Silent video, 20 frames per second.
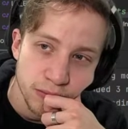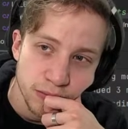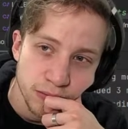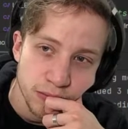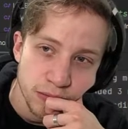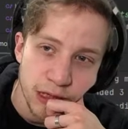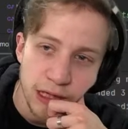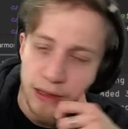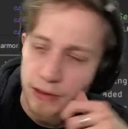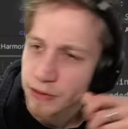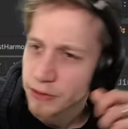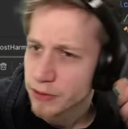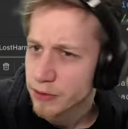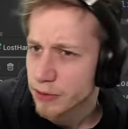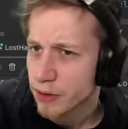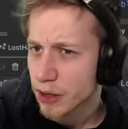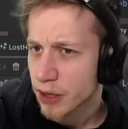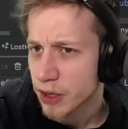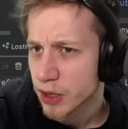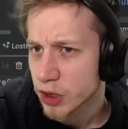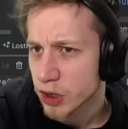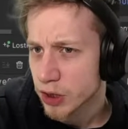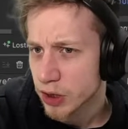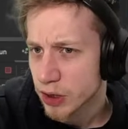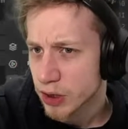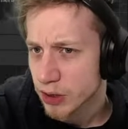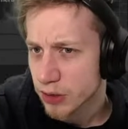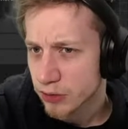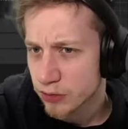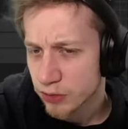That's
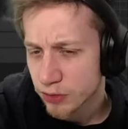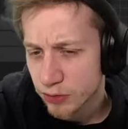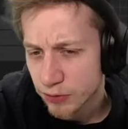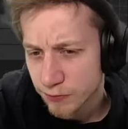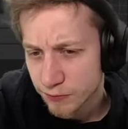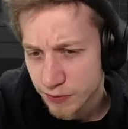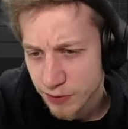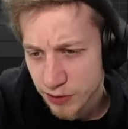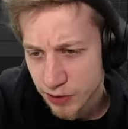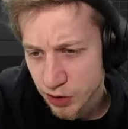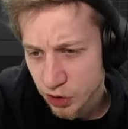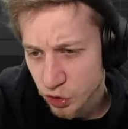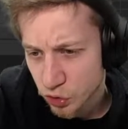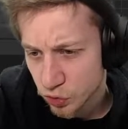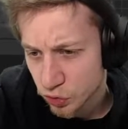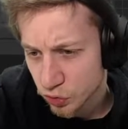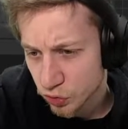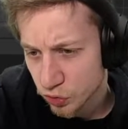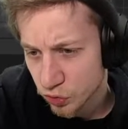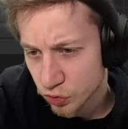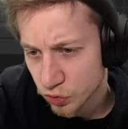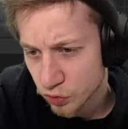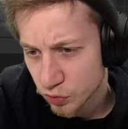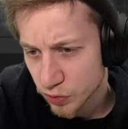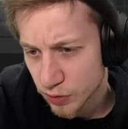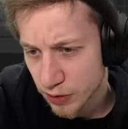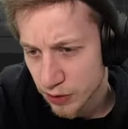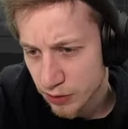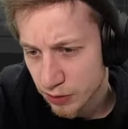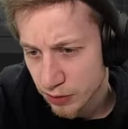strange. I don't think it should do
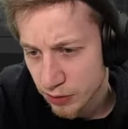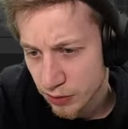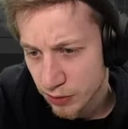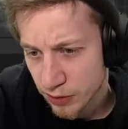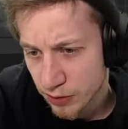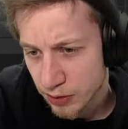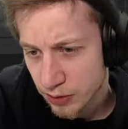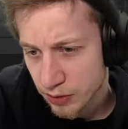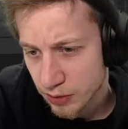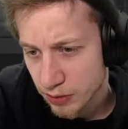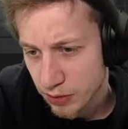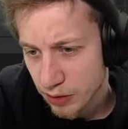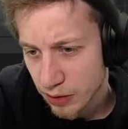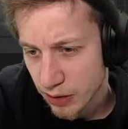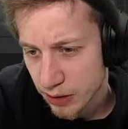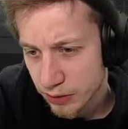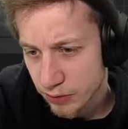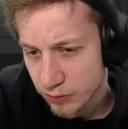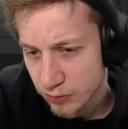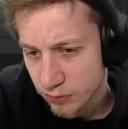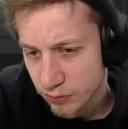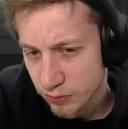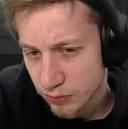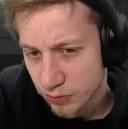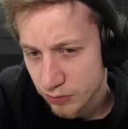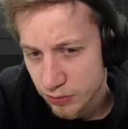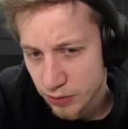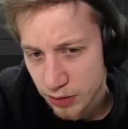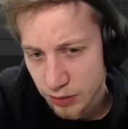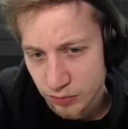that. Try
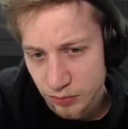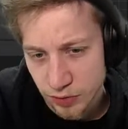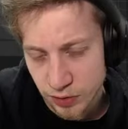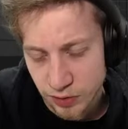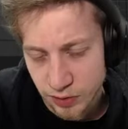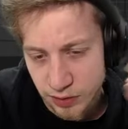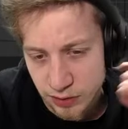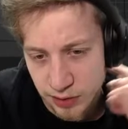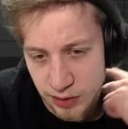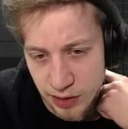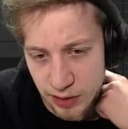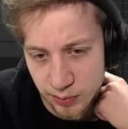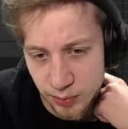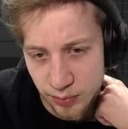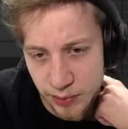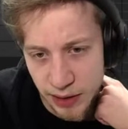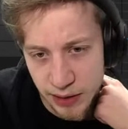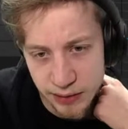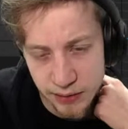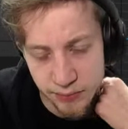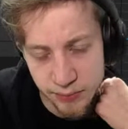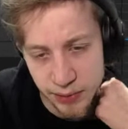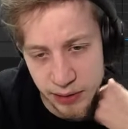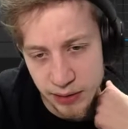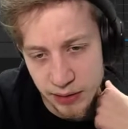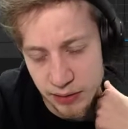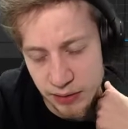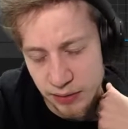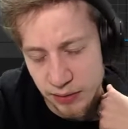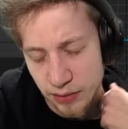to just clean up
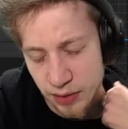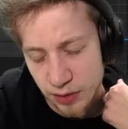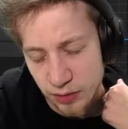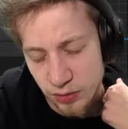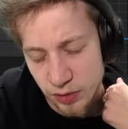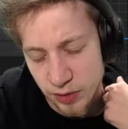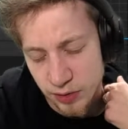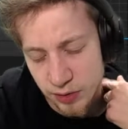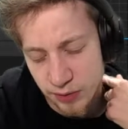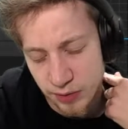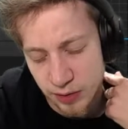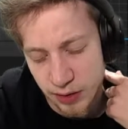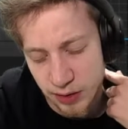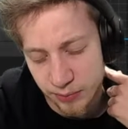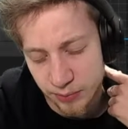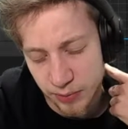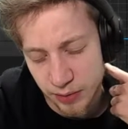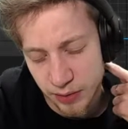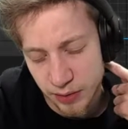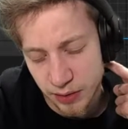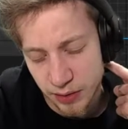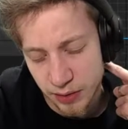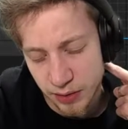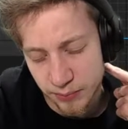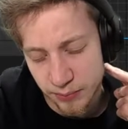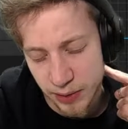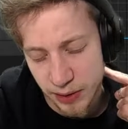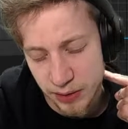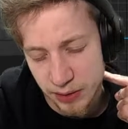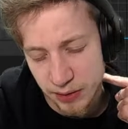
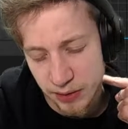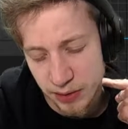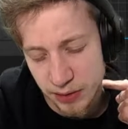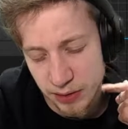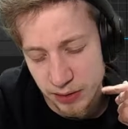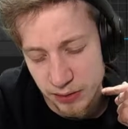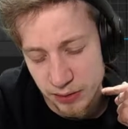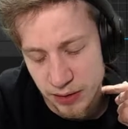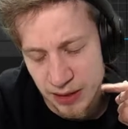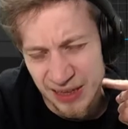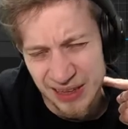binaries.